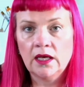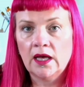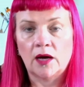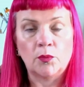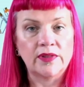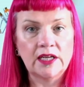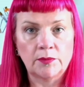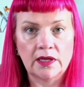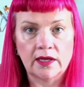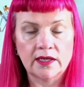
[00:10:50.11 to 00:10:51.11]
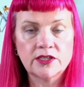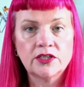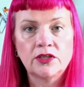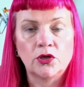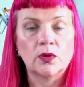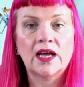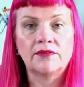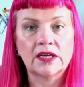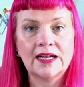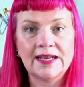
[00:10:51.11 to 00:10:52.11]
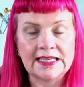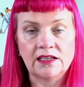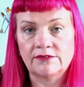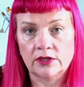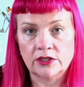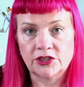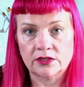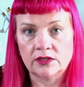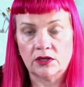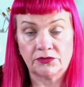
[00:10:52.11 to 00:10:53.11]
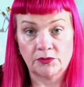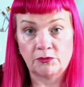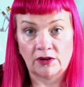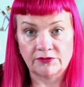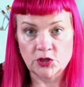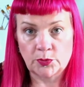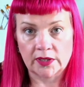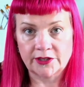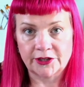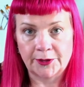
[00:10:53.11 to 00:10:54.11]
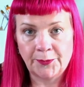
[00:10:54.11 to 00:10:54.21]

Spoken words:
and within a minute, you'll have a clean version of the reference picture.